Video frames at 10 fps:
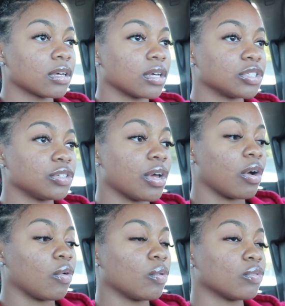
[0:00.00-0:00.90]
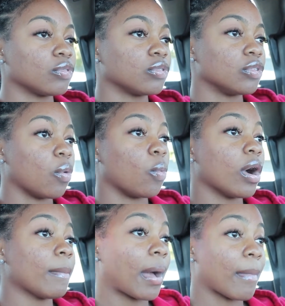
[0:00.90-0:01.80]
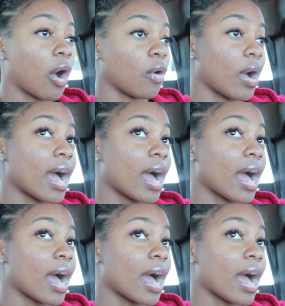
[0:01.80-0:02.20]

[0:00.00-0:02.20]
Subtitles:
Cause you know, the one by my old